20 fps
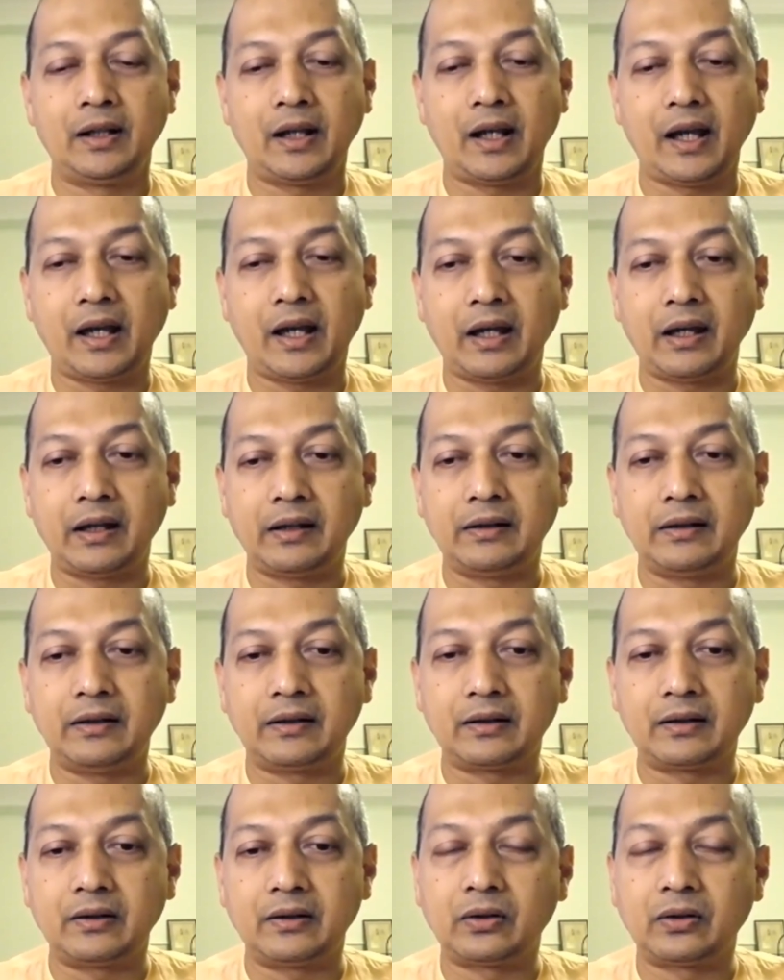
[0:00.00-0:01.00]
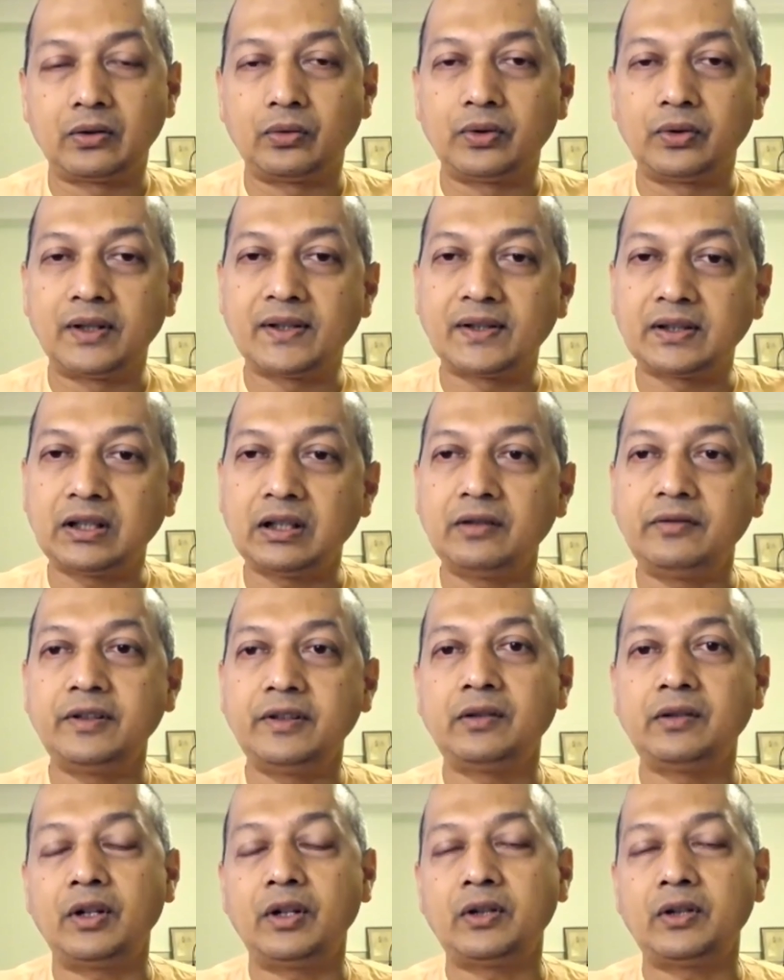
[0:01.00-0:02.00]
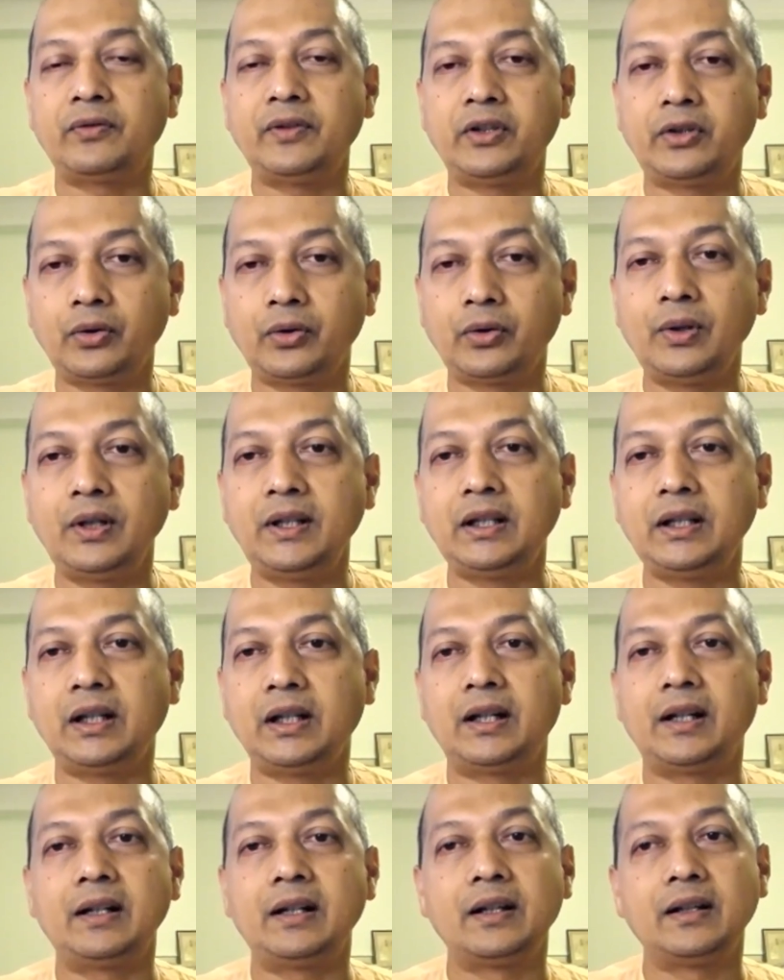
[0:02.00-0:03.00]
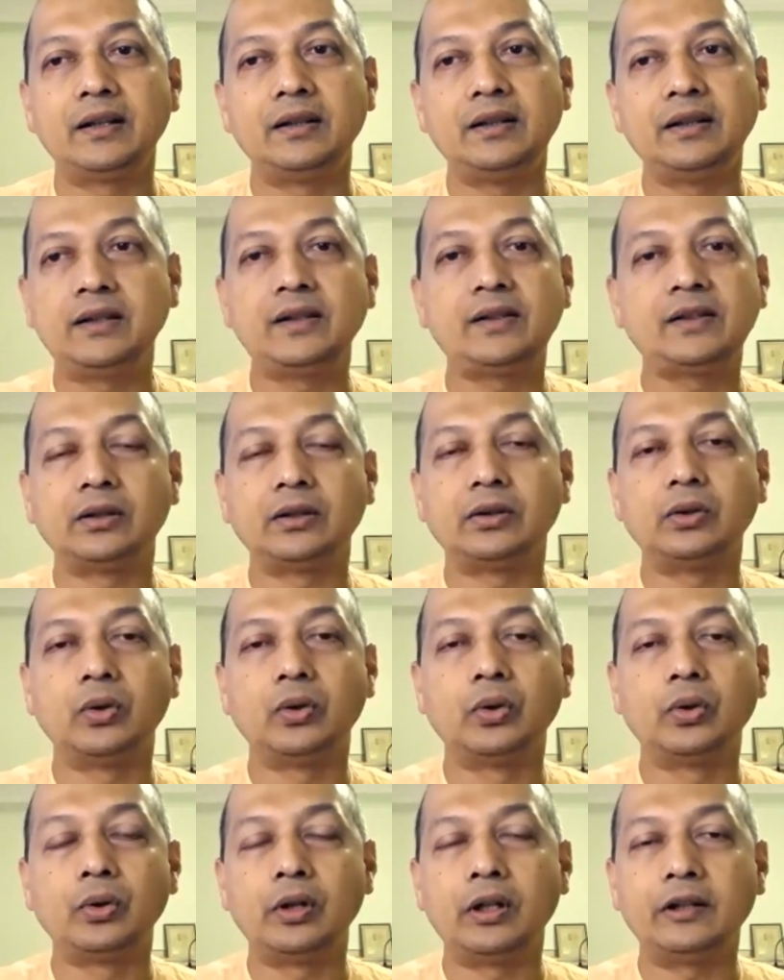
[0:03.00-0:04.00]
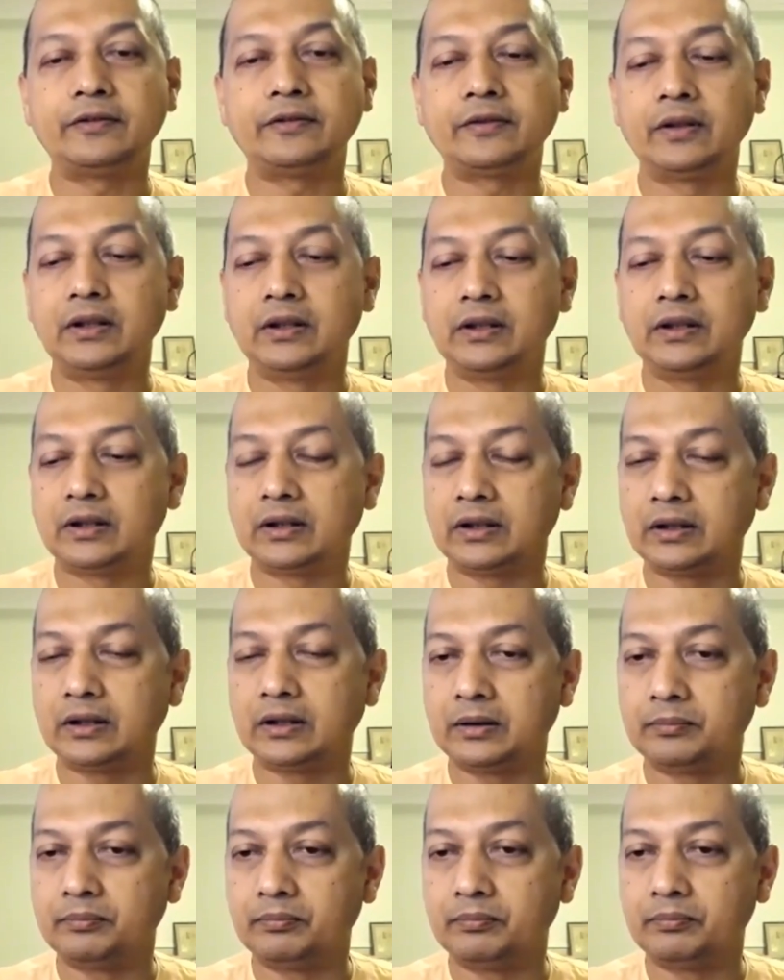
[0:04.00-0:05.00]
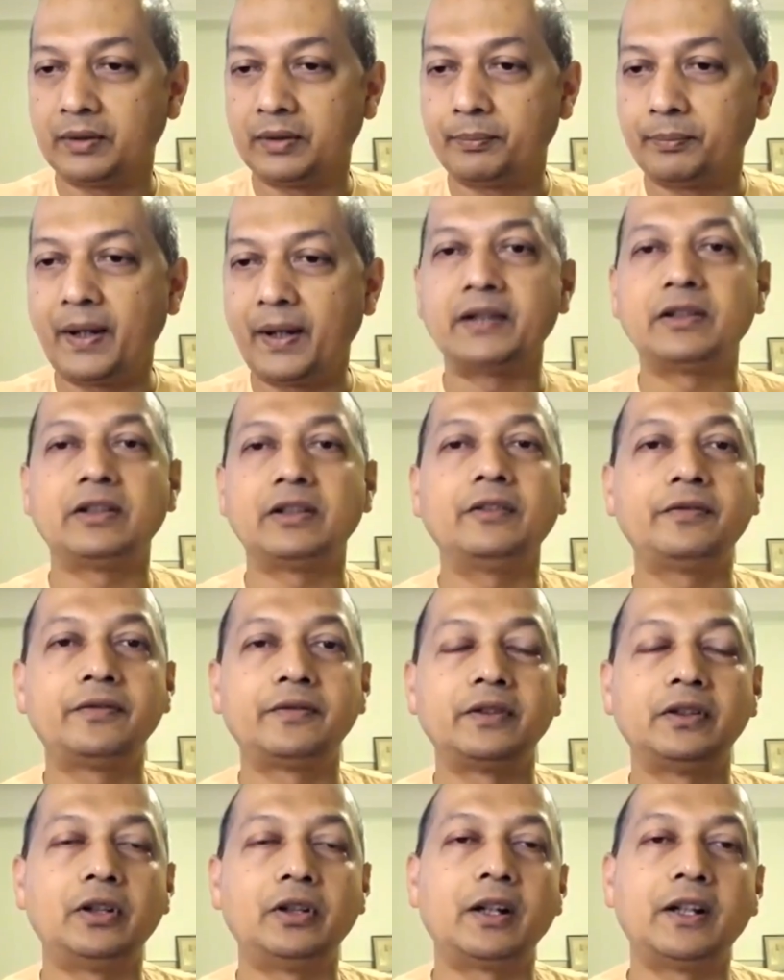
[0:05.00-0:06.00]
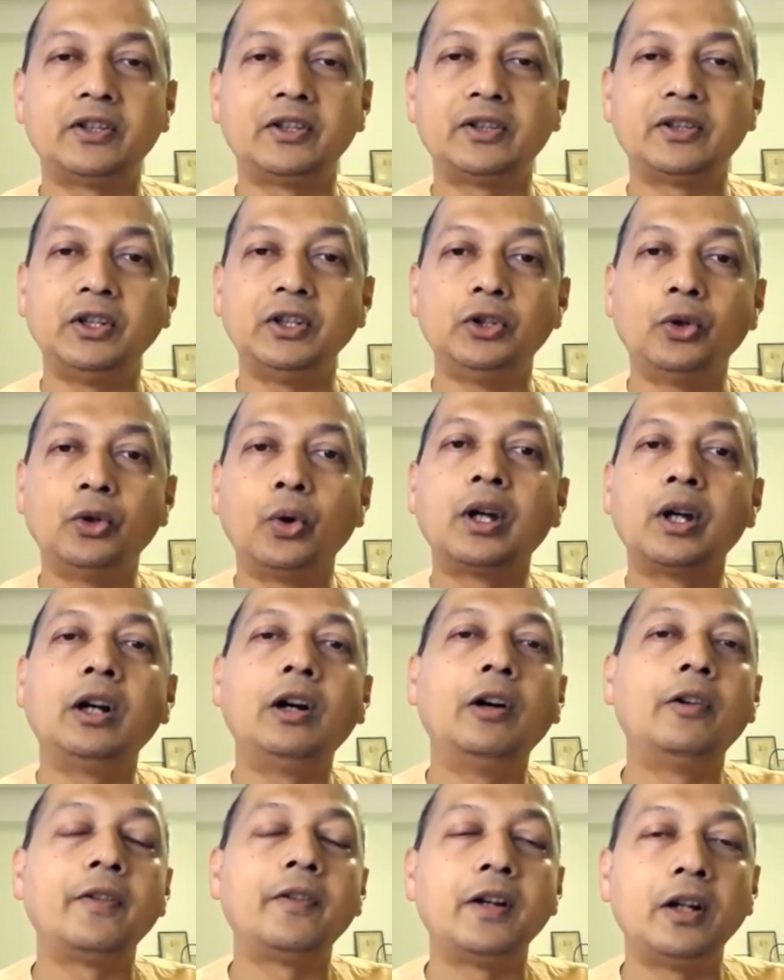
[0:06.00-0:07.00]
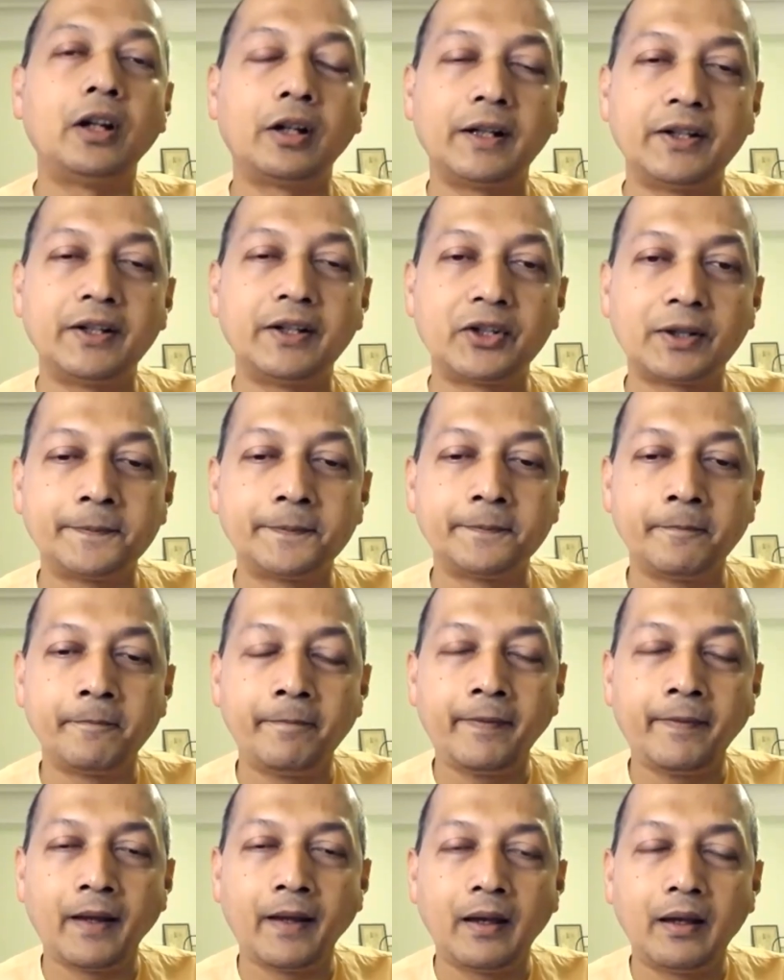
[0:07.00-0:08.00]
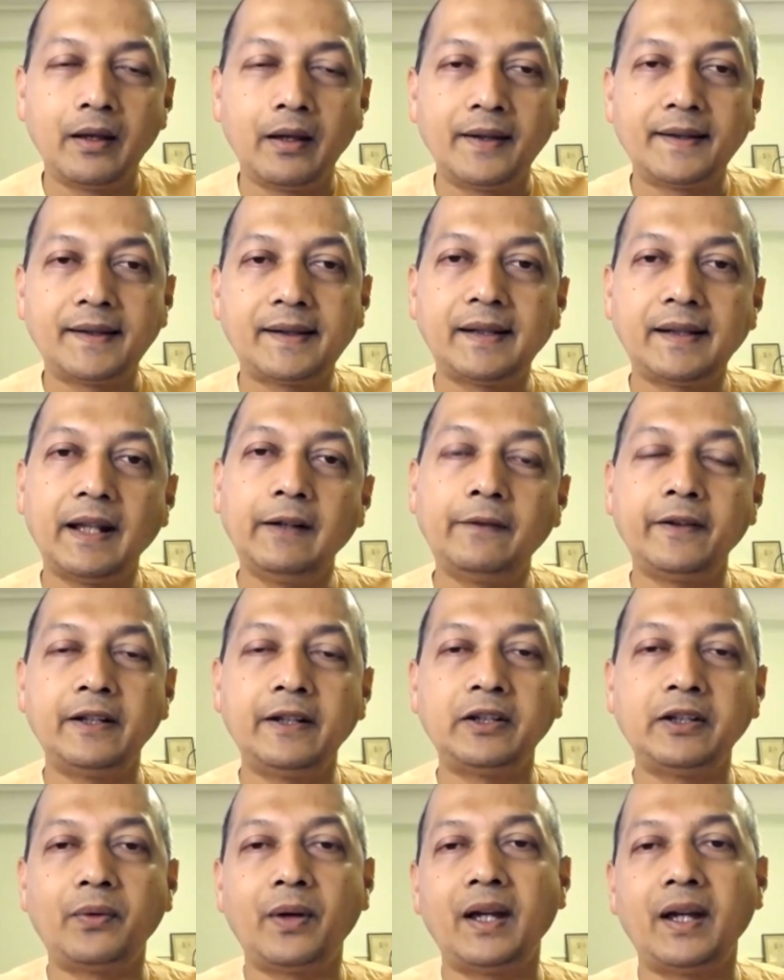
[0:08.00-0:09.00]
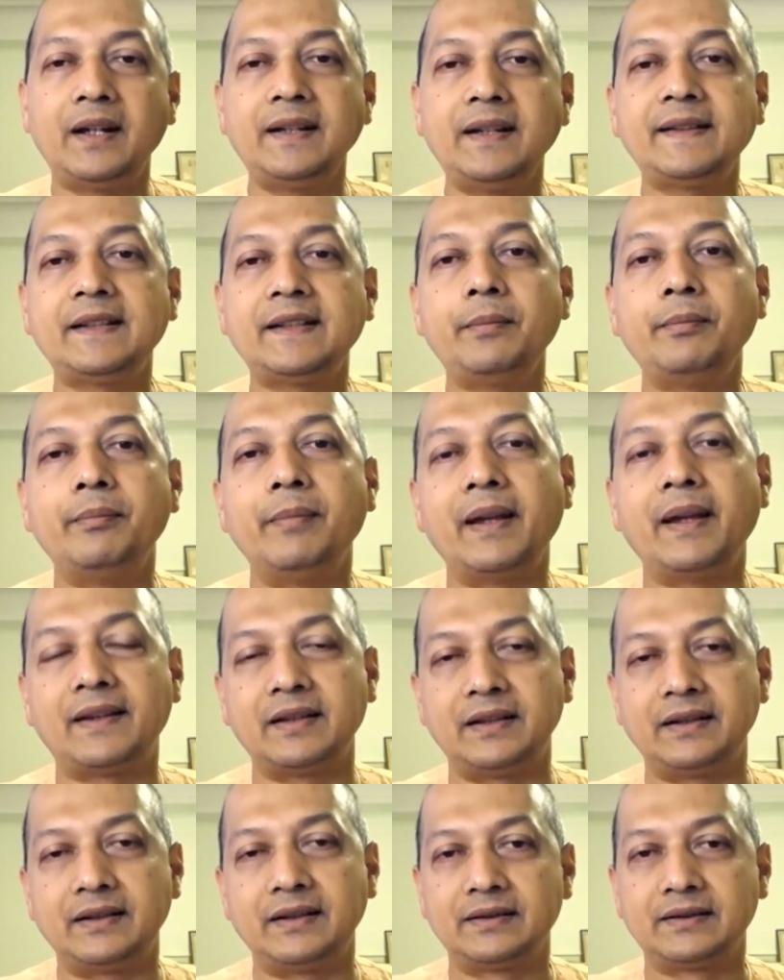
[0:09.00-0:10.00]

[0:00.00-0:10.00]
And to discover what we truly are, this is the goal of the path of knowledge, the yoga of knowledge. Self-inquiry is the method,